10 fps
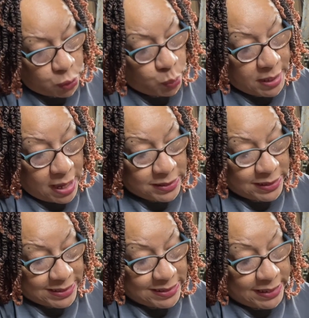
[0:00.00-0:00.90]

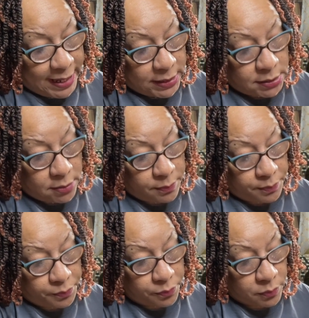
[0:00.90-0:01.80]
2006,
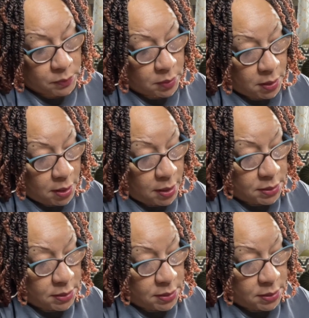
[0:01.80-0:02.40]
and